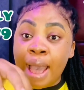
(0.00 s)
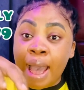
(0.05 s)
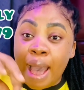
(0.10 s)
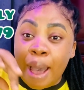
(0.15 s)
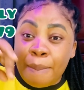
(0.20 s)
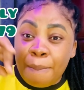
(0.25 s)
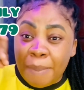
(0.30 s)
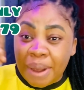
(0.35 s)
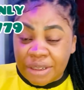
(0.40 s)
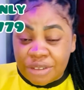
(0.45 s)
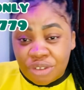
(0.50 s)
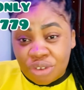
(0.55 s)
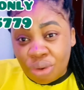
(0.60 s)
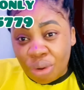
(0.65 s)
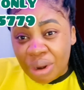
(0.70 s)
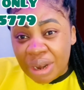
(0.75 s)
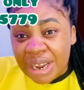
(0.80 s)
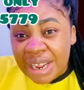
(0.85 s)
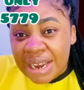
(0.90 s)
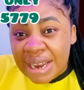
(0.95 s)
about
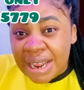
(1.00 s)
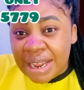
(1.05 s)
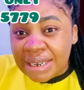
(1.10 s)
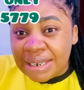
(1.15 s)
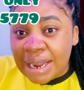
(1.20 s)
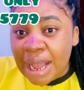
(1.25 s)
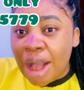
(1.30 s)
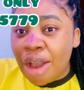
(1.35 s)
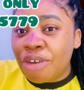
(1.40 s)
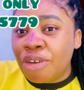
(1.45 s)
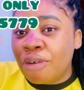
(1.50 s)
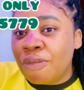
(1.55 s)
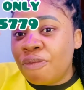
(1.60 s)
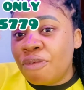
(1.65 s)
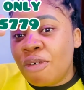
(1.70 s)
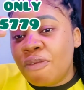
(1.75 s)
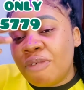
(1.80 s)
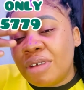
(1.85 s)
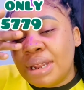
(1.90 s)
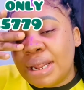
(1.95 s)
your lineage, how your
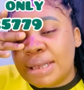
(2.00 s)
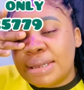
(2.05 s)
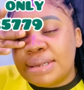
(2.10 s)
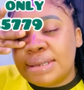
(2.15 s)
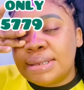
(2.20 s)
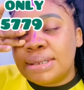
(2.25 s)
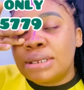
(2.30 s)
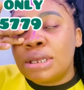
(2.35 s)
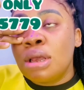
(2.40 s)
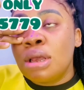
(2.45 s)
forefathers,